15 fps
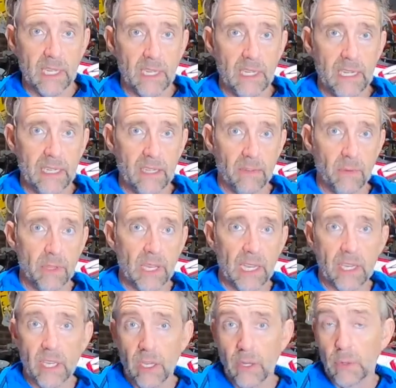that you need
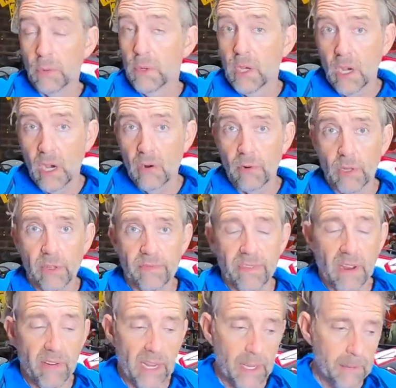that you are on the
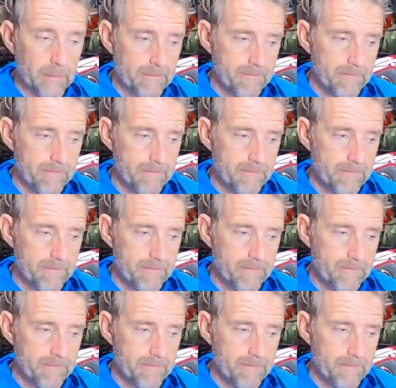ferry.